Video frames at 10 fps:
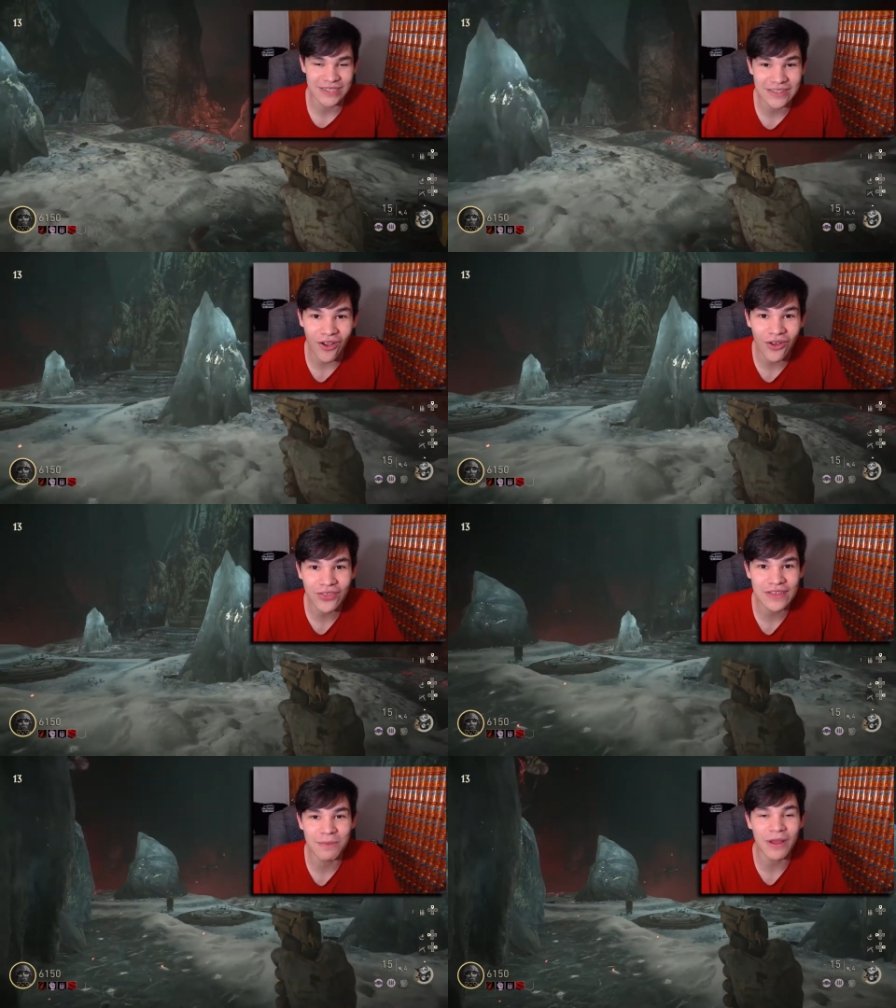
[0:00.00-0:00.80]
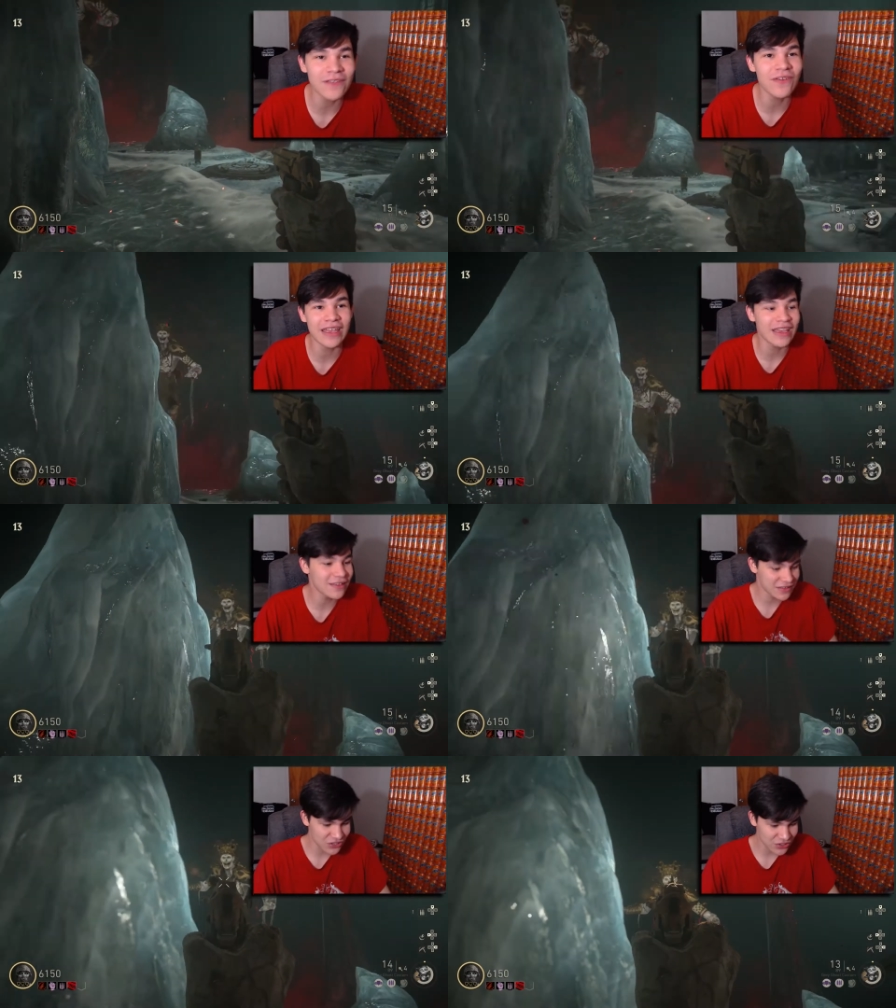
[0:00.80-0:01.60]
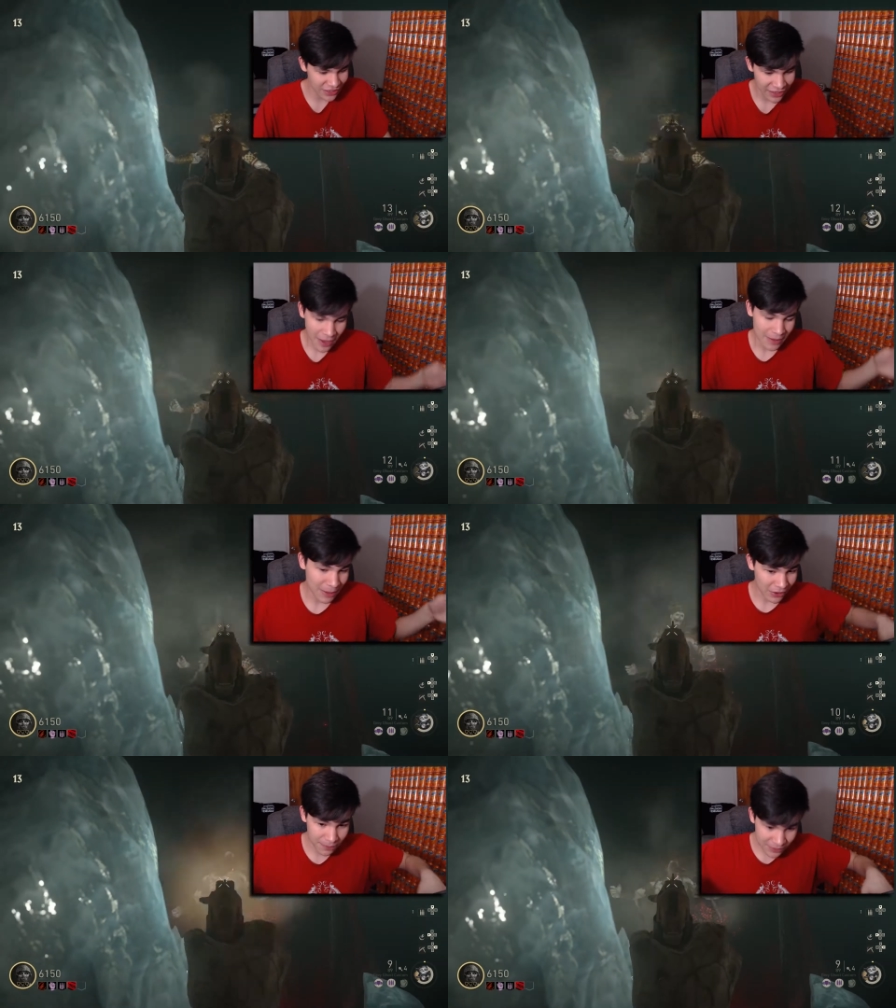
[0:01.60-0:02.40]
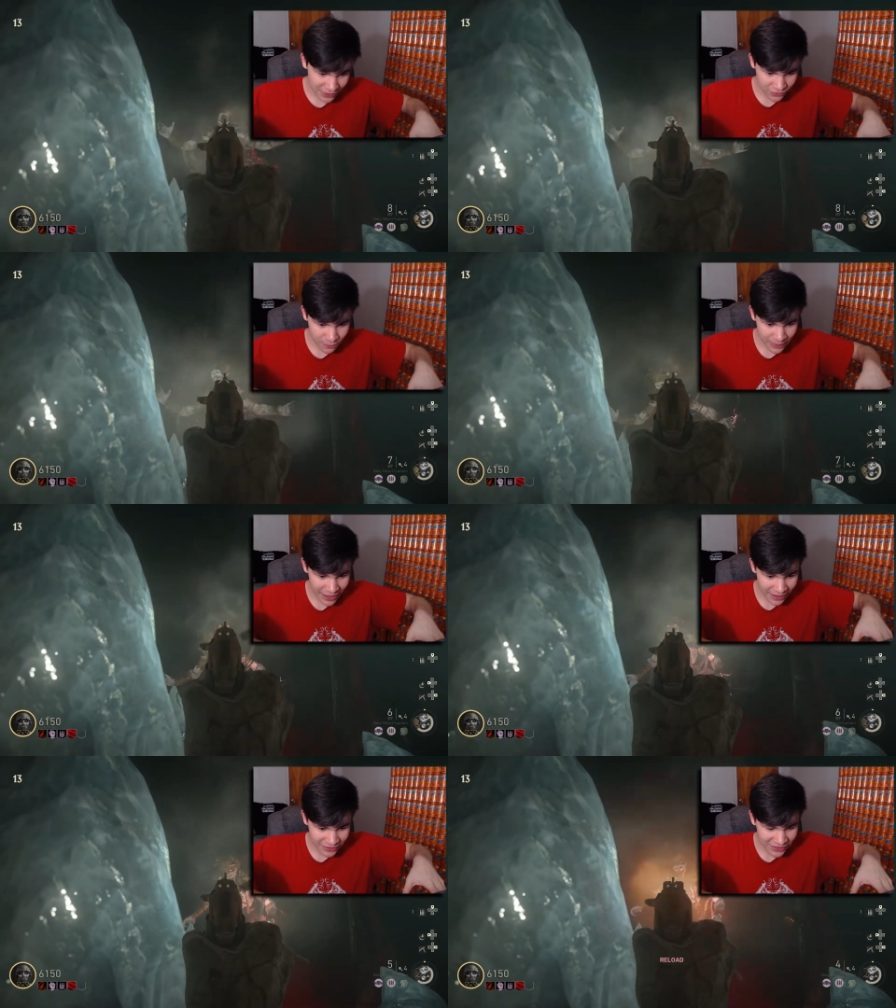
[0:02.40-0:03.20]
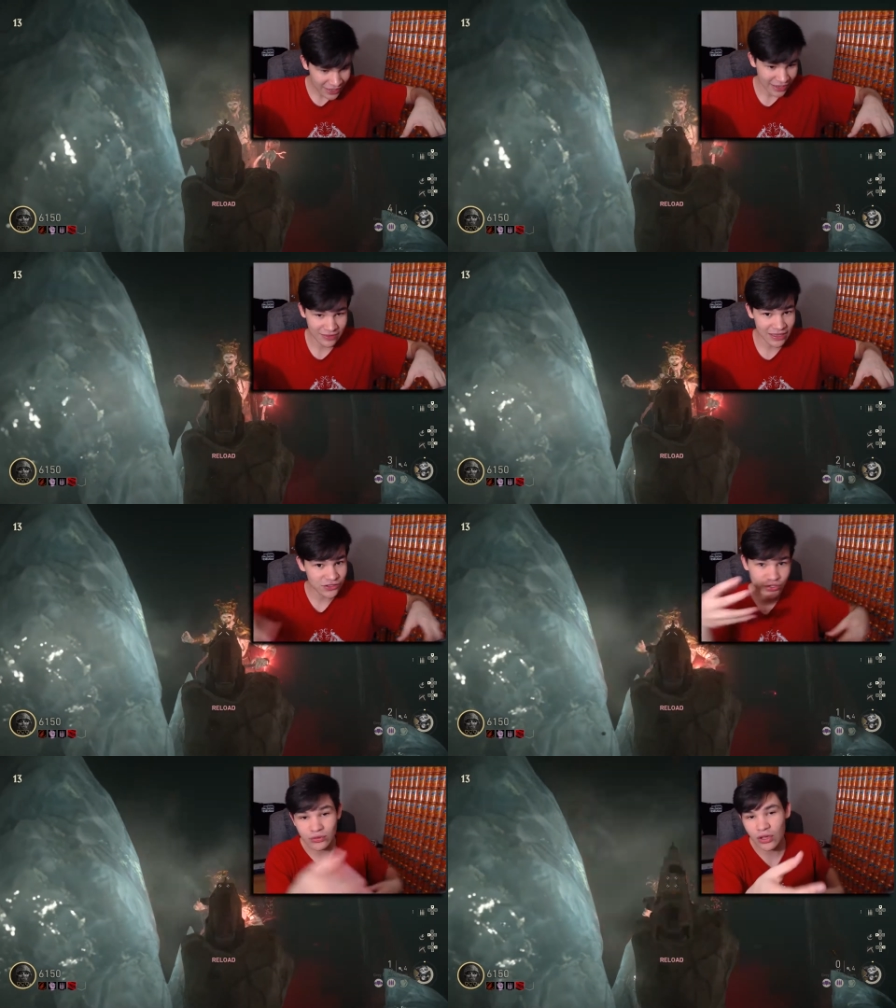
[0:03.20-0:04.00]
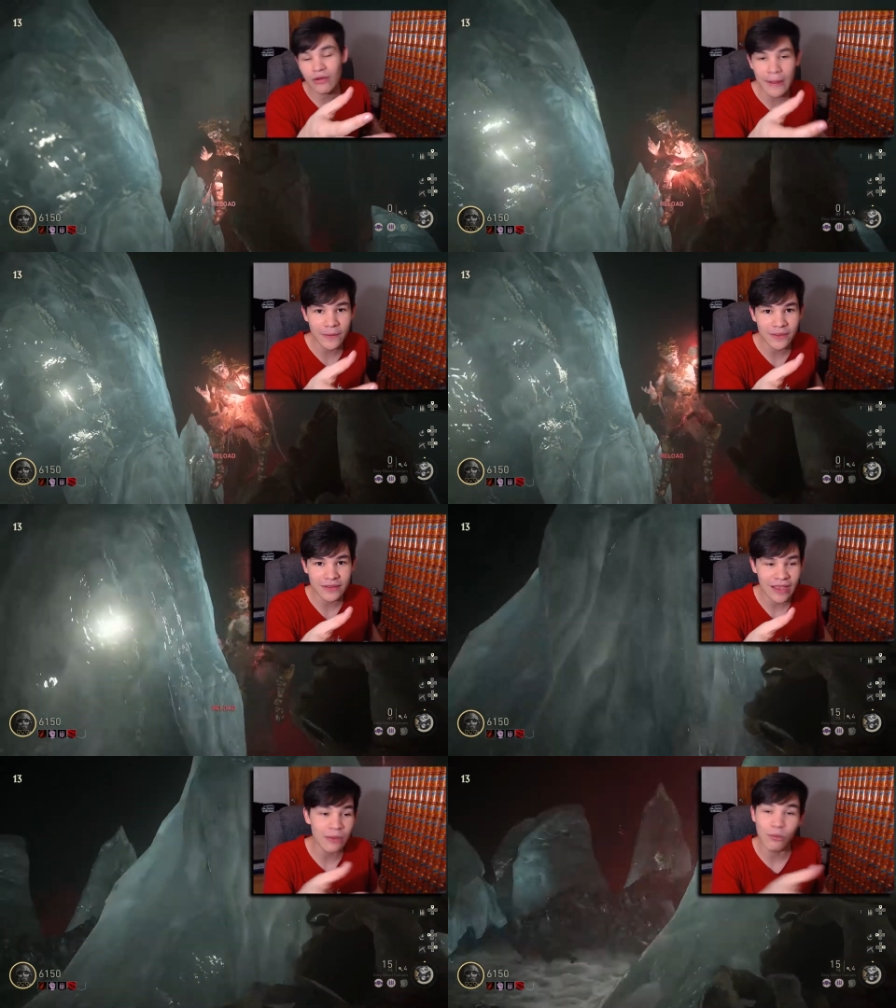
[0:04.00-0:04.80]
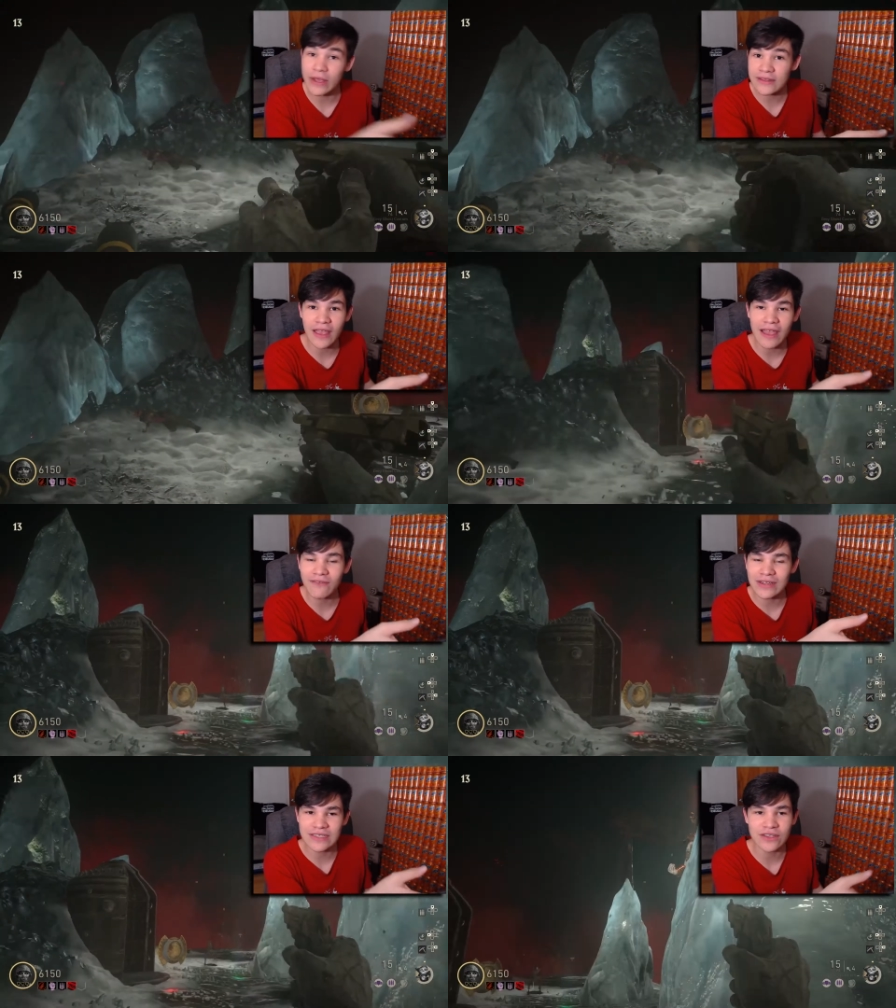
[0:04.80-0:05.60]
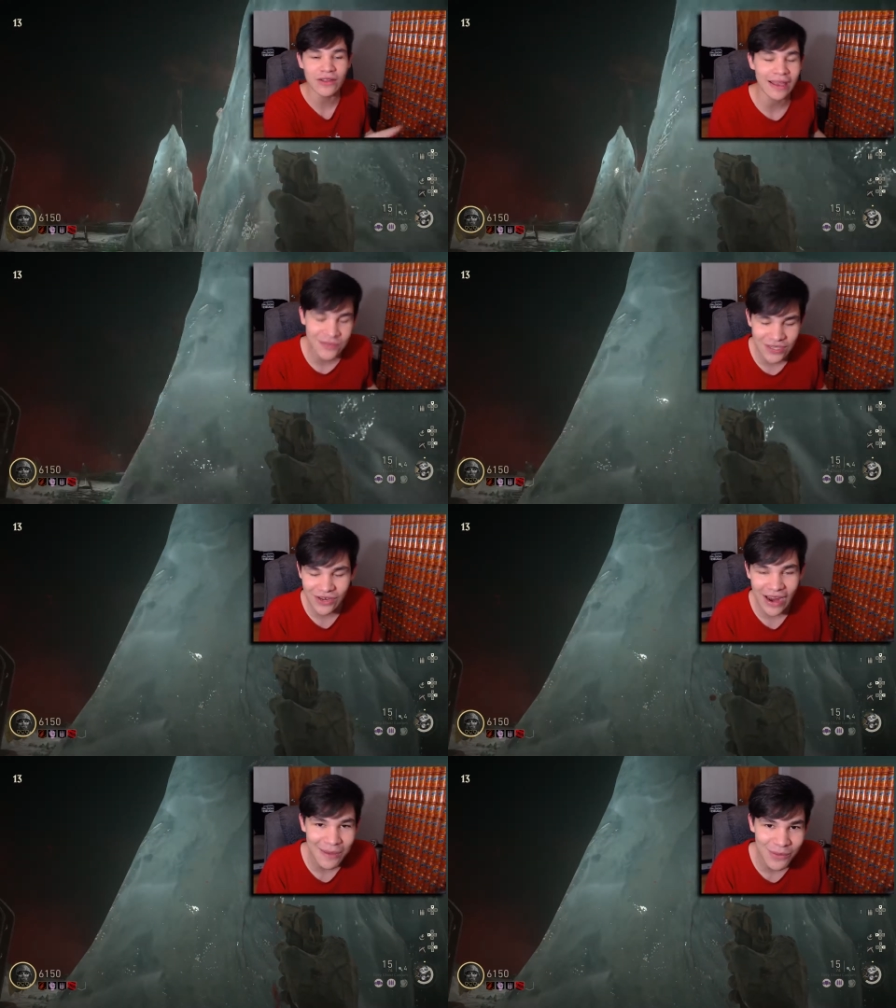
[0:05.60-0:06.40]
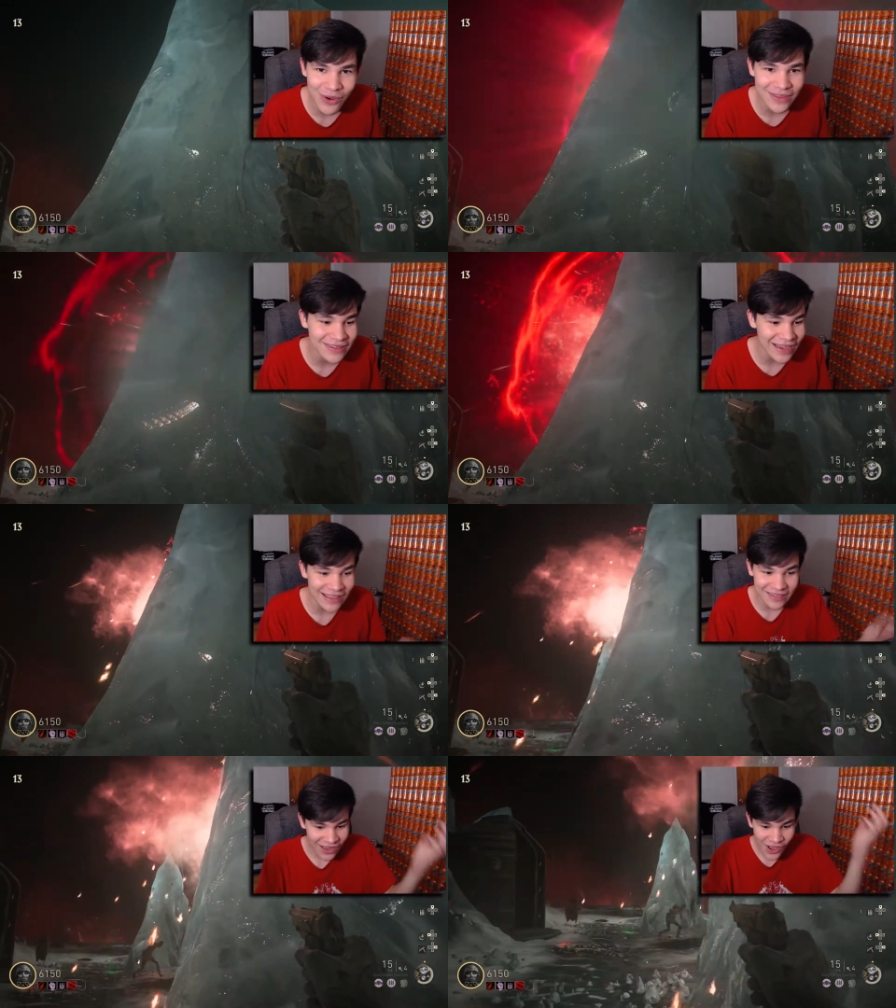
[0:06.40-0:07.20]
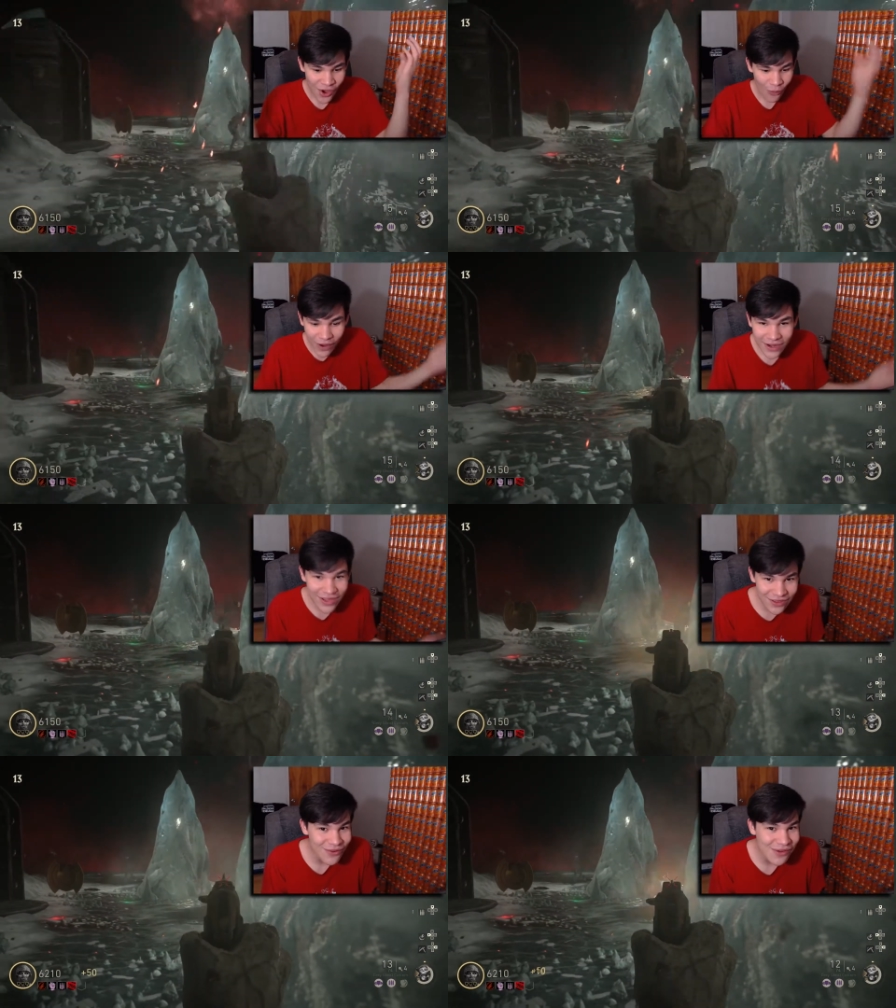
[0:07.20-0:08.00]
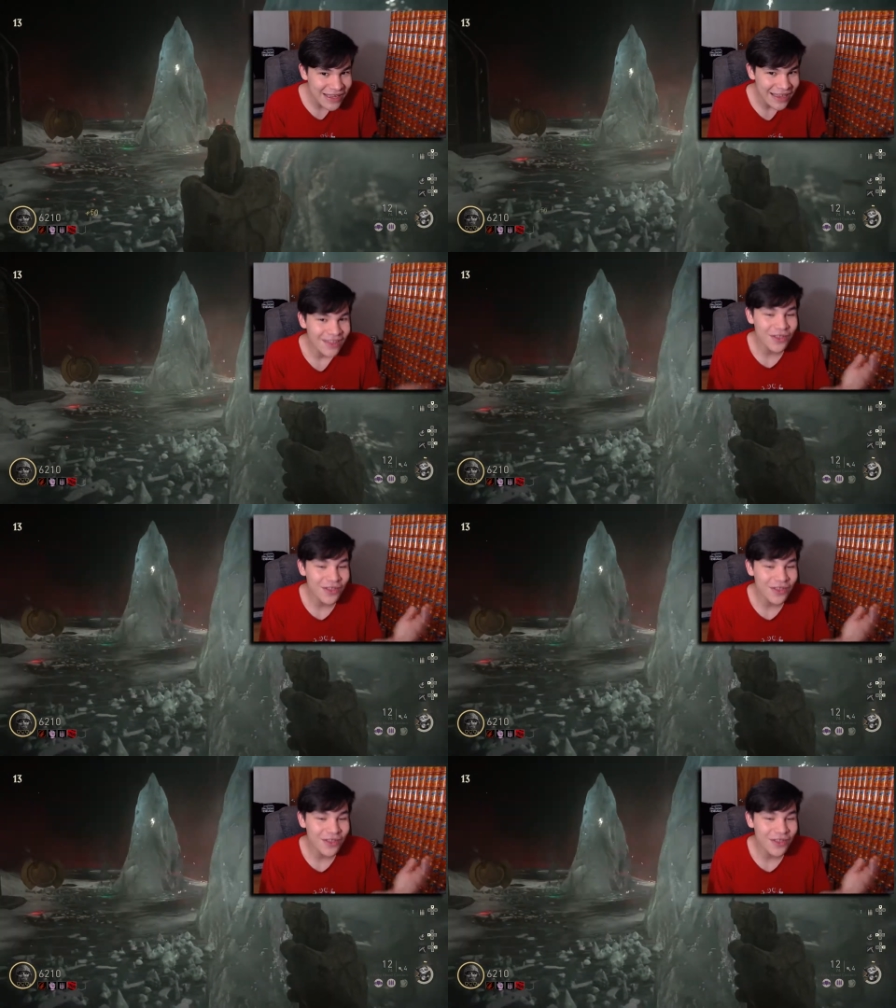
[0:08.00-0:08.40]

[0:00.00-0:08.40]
That's all this boss fight is. It's just like power up these 2 pads and then shoot the crap out of this guy, waste every single ounce of your ammo on this guy. It's like, what are you doing?